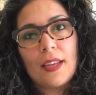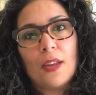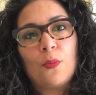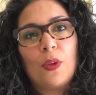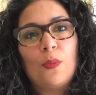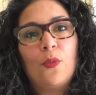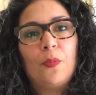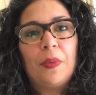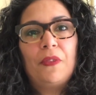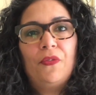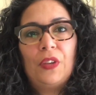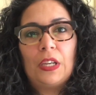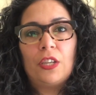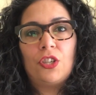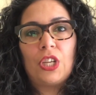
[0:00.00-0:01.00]
and we will be
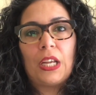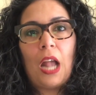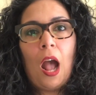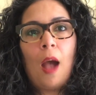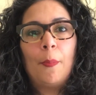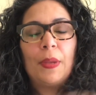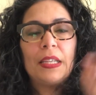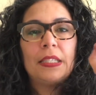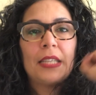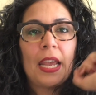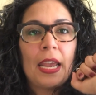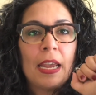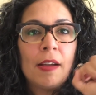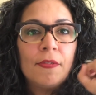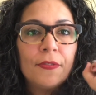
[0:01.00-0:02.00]
finishing up day